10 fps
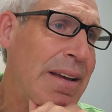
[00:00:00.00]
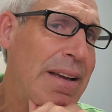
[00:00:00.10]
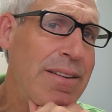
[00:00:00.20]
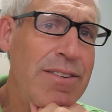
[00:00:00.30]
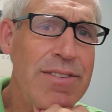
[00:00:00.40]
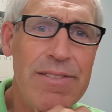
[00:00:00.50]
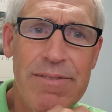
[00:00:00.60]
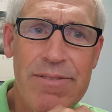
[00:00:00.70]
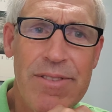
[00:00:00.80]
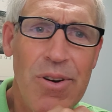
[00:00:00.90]

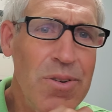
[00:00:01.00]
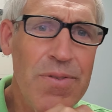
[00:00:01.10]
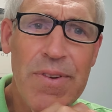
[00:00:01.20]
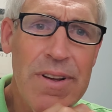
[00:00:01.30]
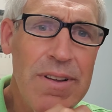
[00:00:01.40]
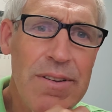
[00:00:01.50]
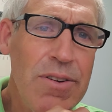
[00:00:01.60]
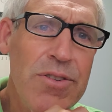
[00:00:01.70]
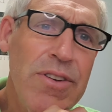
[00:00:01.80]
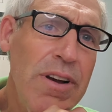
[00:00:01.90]
just don't feel
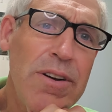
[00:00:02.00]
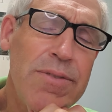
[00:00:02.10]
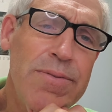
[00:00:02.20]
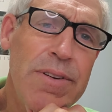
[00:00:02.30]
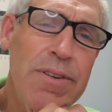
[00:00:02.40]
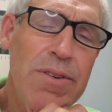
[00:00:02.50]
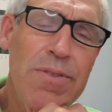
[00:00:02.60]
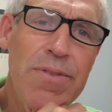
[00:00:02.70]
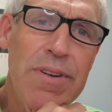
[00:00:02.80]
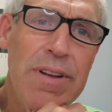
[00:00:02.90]
yourself, and
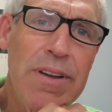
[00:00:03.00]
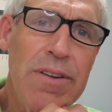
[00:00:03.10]
don't feel like